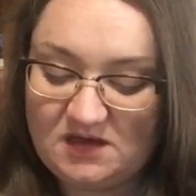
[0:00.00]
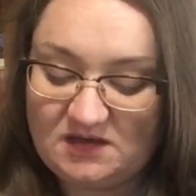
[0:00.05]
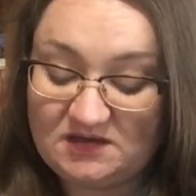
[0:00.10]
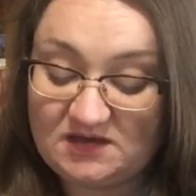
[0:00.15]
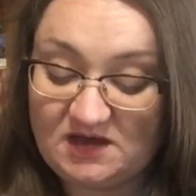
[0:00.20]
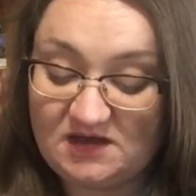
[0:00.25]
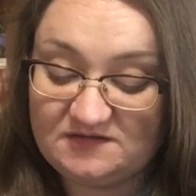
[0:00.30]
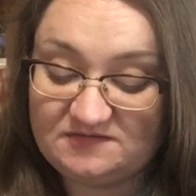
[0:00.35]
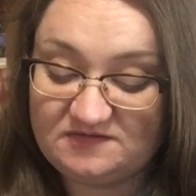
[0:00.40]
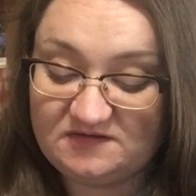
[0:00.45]

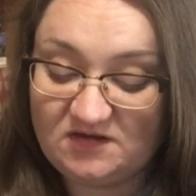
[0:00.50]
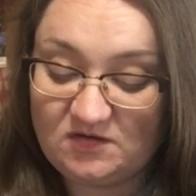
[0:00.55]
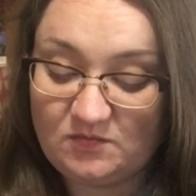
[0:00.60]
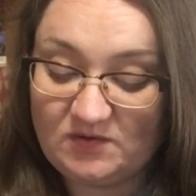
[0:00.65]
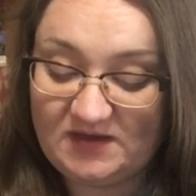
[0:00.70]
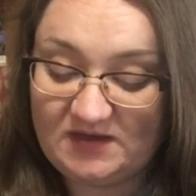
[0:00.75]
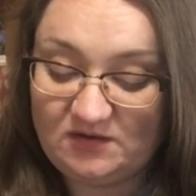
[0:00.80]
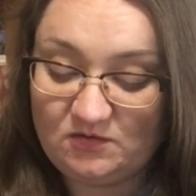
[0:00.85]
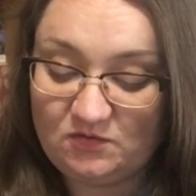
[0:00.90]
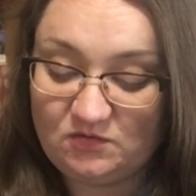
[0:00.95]
Casting
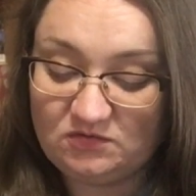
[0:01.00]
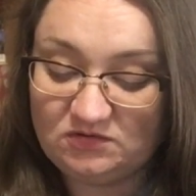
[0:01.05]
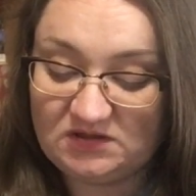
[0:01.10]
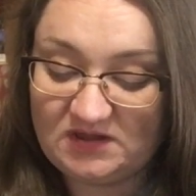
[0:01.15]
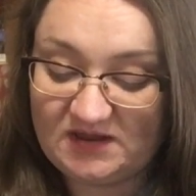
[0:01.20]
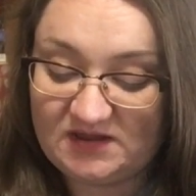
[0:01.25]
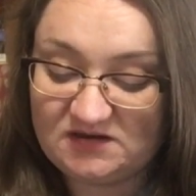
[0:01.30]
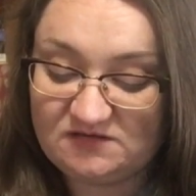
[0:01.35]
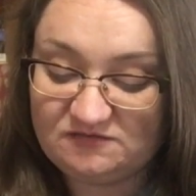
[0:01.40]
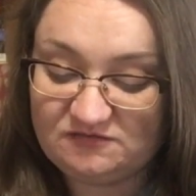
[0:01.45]
away all
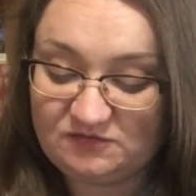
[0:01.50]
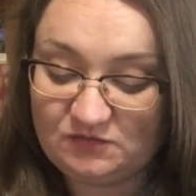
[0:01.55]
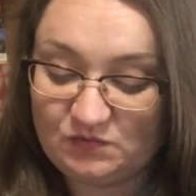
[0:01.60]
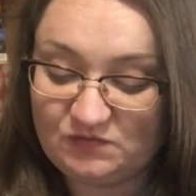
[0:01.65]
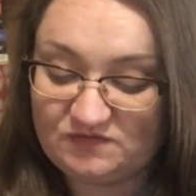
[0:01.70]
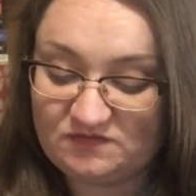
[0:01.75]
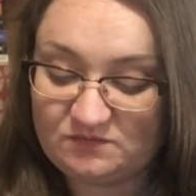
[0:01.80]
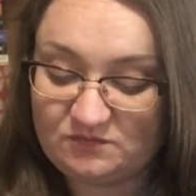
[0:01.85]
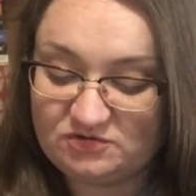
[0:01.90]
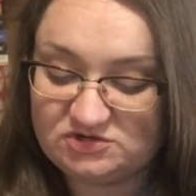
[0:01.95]
negative
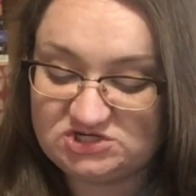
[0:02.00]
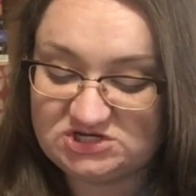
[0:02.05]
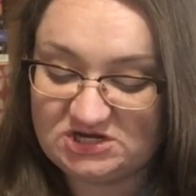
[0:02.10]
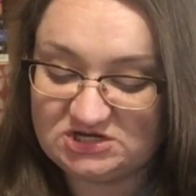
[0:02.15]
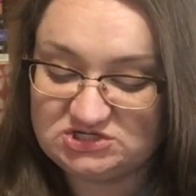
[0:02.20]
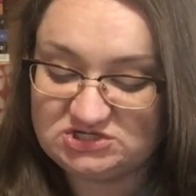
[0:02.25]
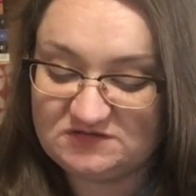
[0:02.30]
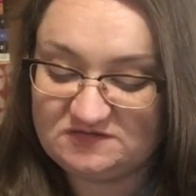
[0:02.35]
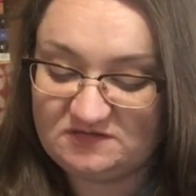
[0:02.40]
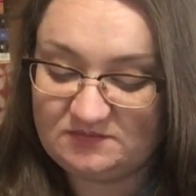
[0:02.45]
thoughts and
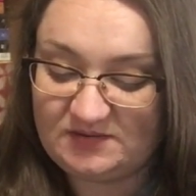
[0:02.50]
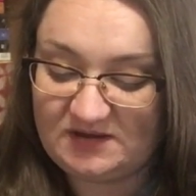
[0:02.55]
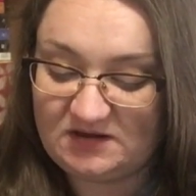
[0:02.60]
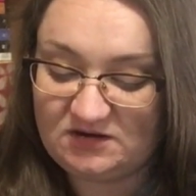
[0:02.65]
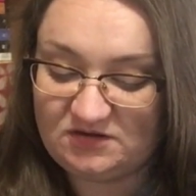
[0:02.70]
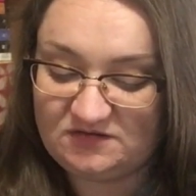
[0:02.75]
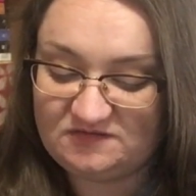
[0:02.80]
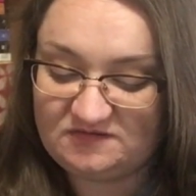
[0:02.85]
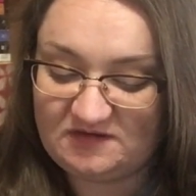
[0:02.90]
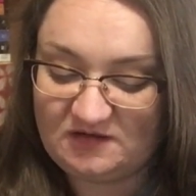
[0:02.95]
projections about
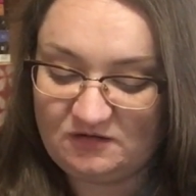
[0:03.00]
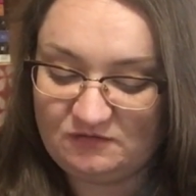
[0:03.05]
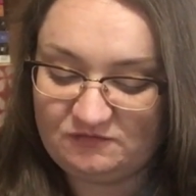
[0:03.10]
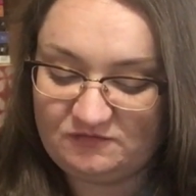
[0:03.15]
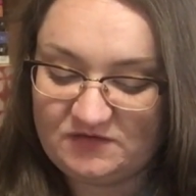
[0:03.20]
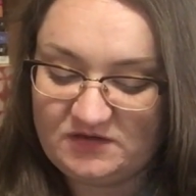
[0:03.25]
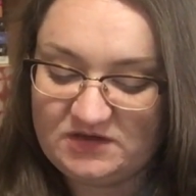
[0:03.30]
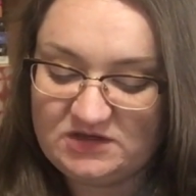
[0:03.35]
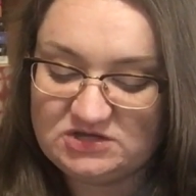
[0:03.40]
herself,